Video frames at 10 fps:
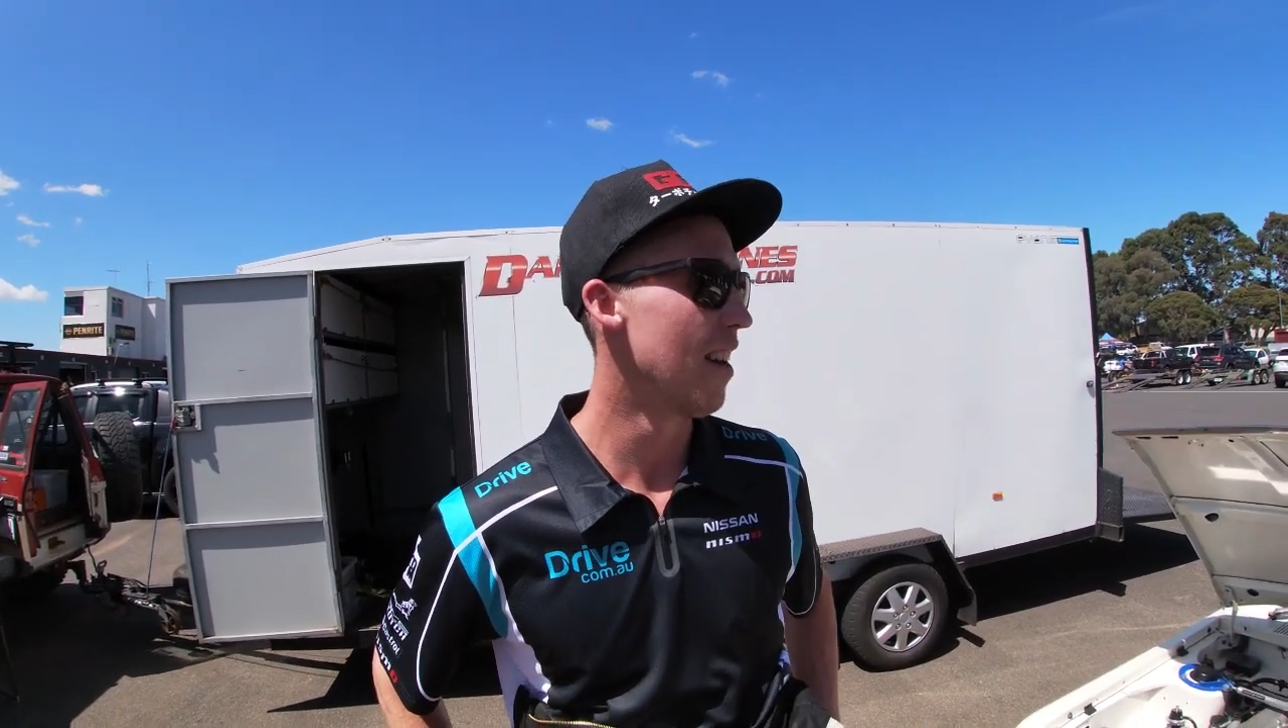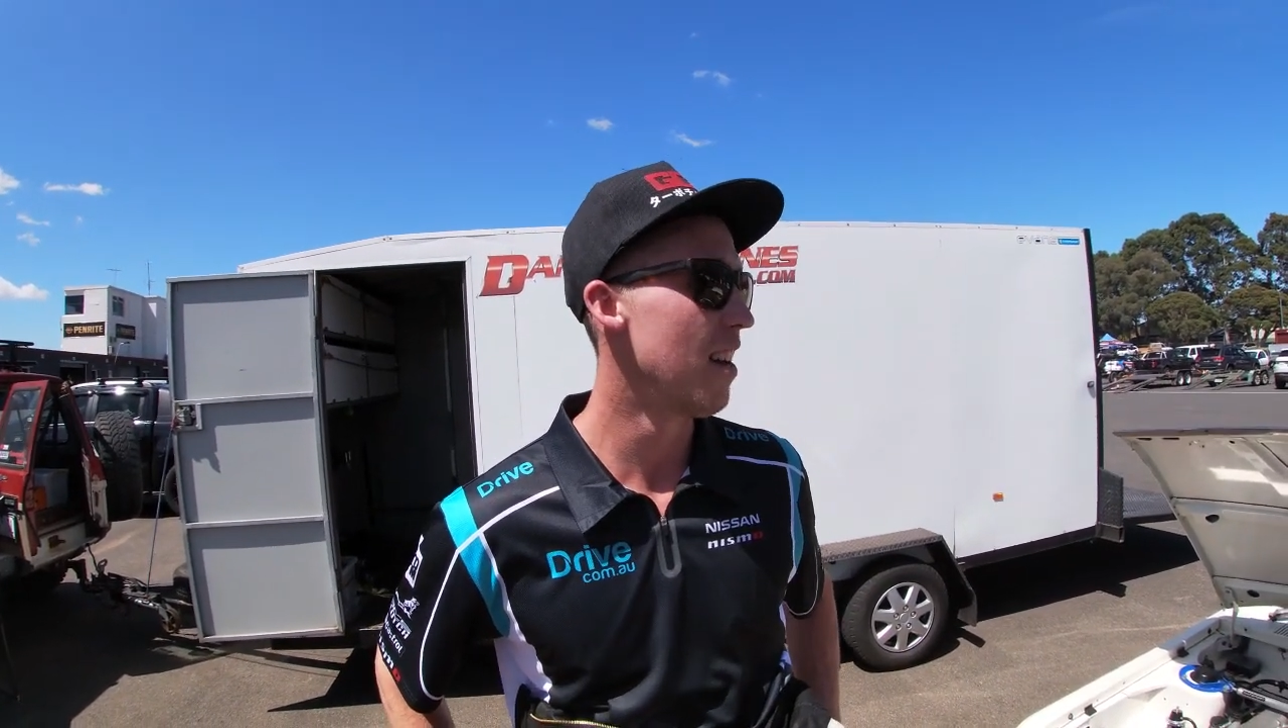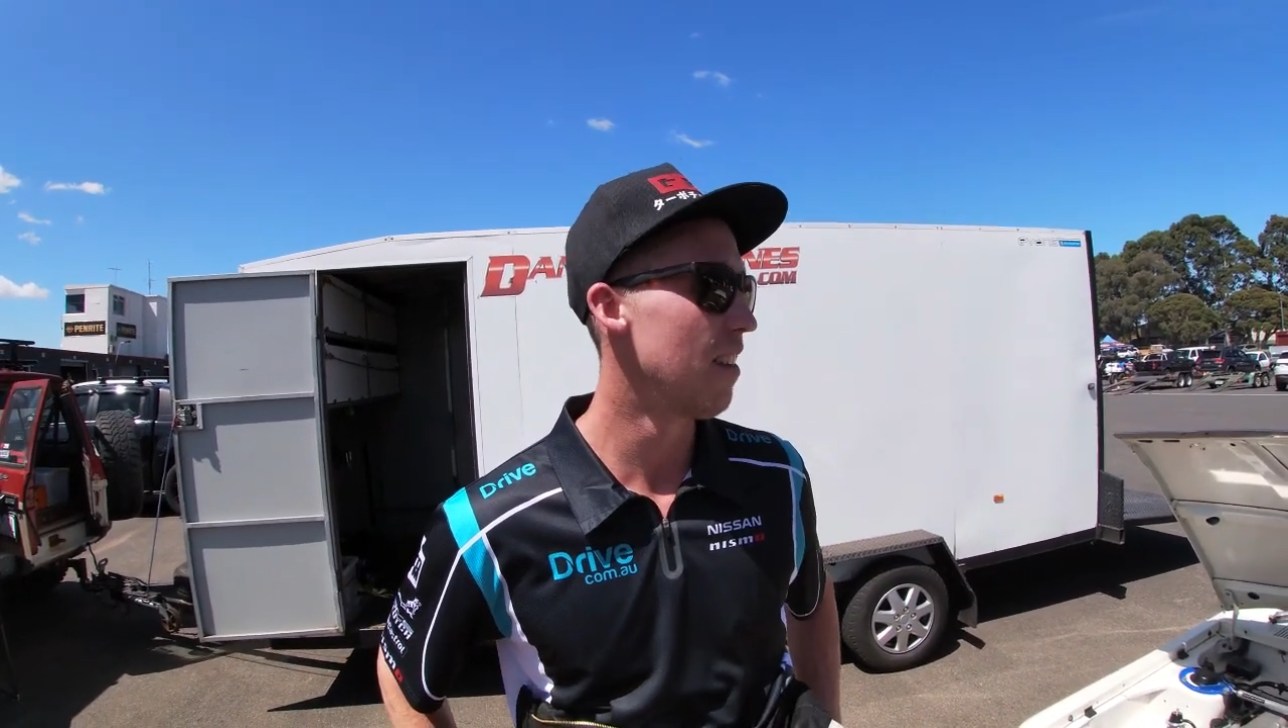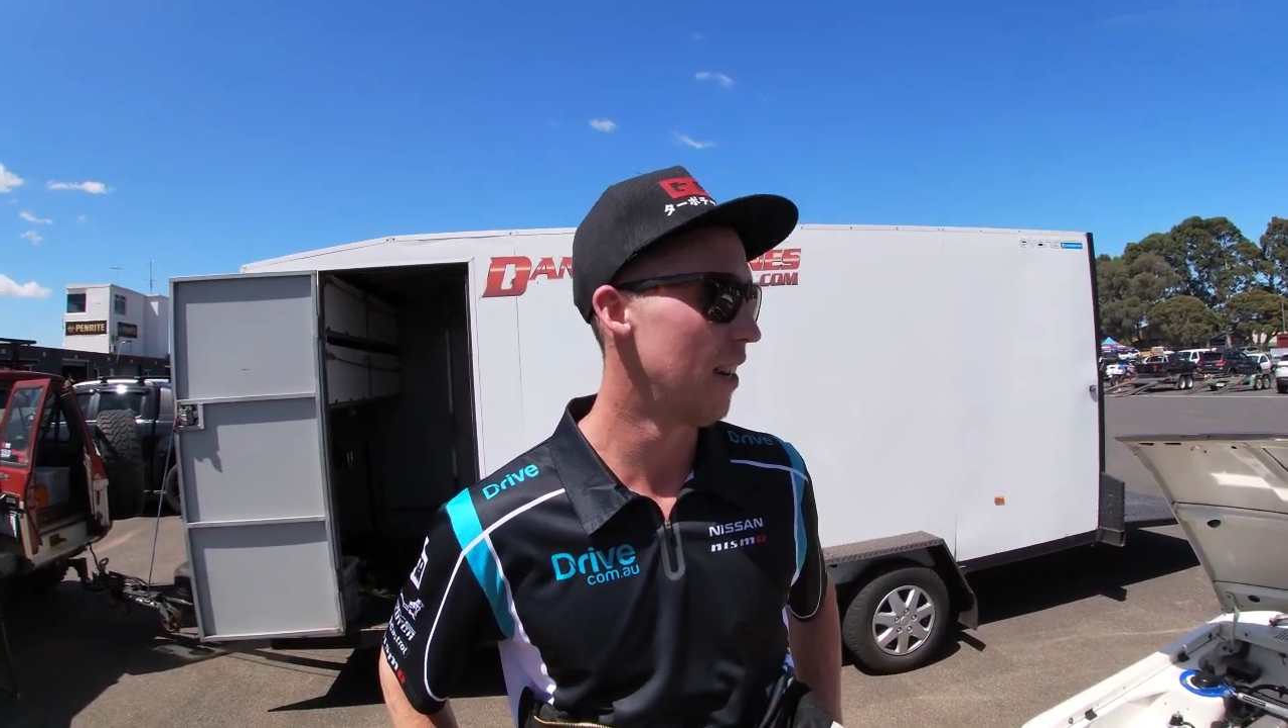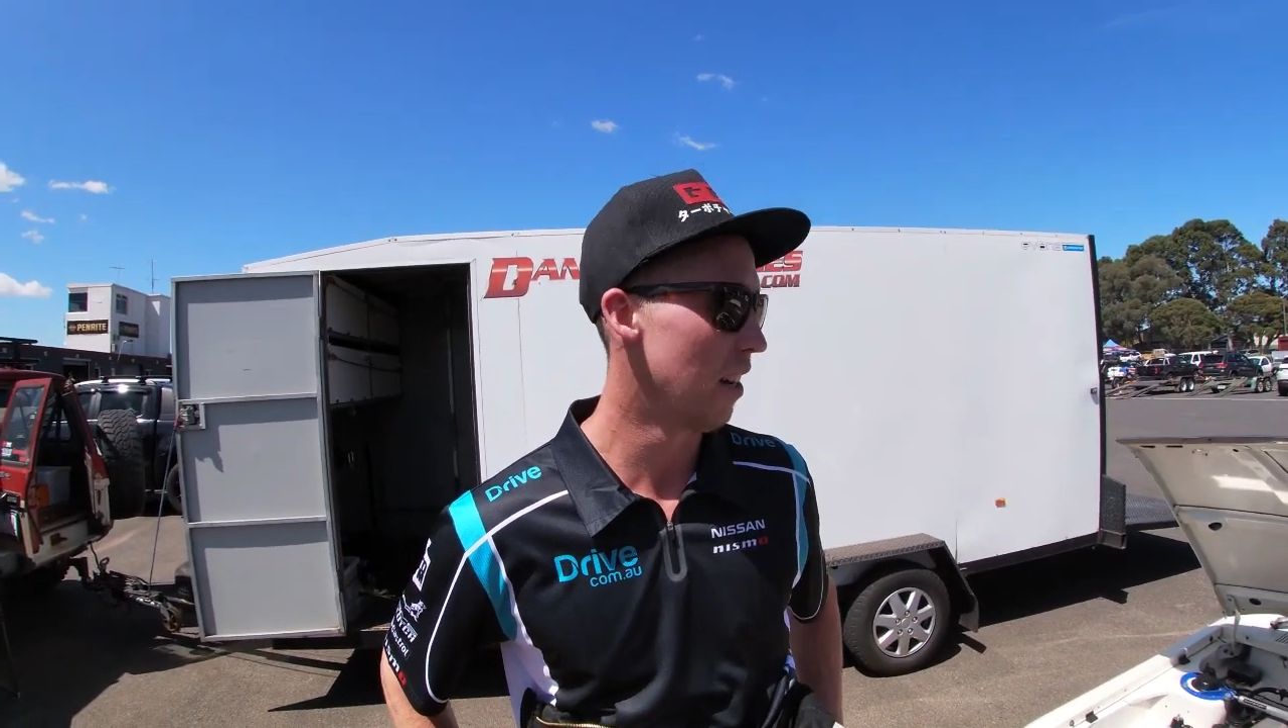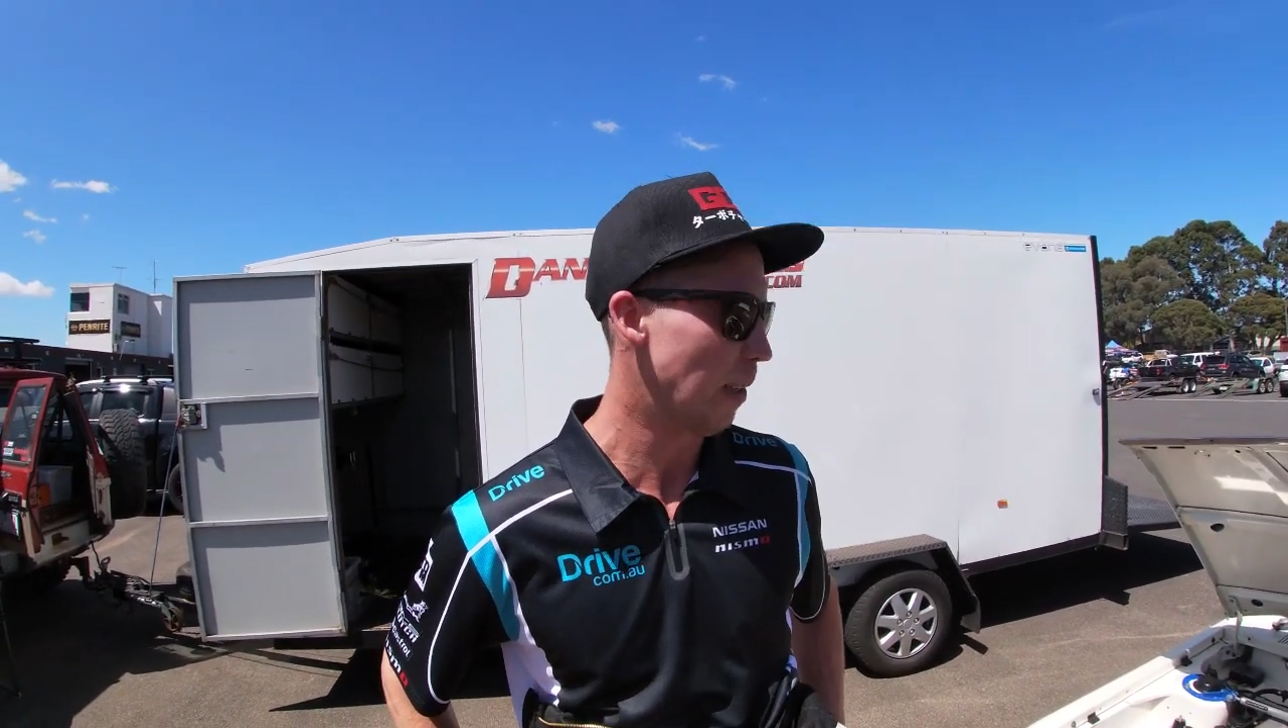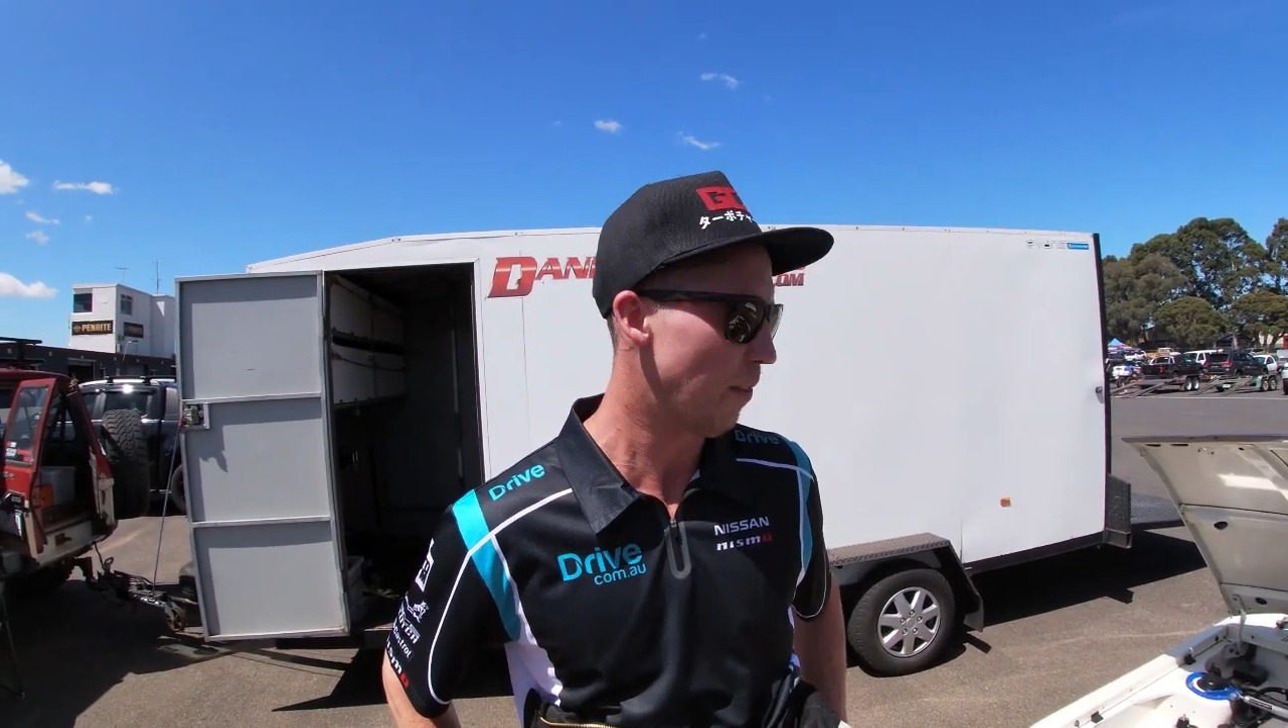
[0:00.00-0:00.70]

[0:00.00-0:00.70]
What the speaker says: later we got a